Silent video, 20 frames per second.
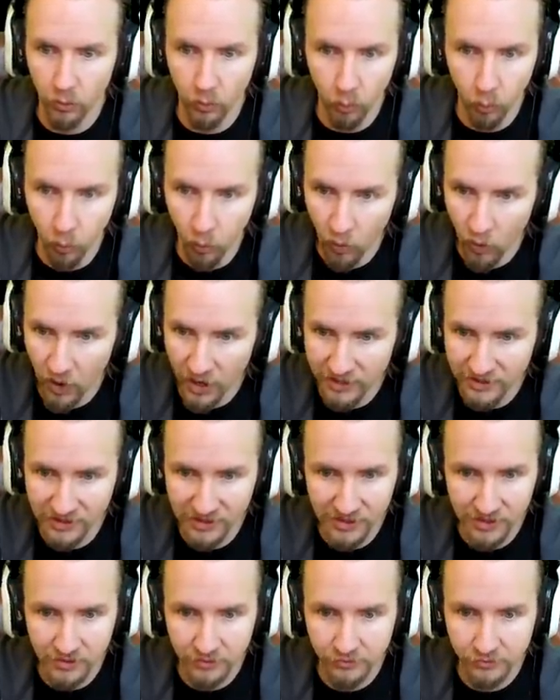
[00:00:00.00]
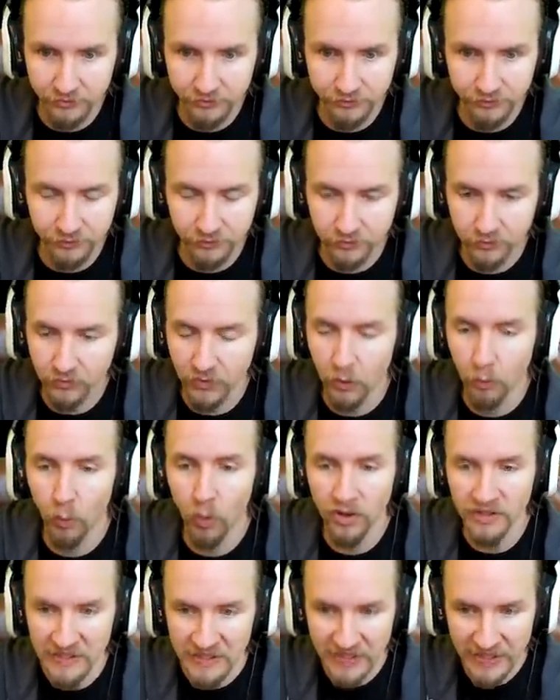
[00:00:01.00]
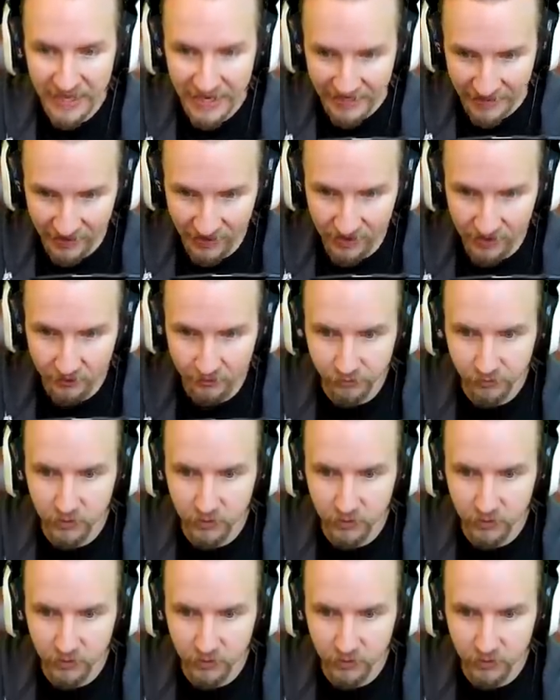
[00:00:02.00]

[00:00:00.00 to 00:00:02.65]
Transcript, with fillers: What? What's this?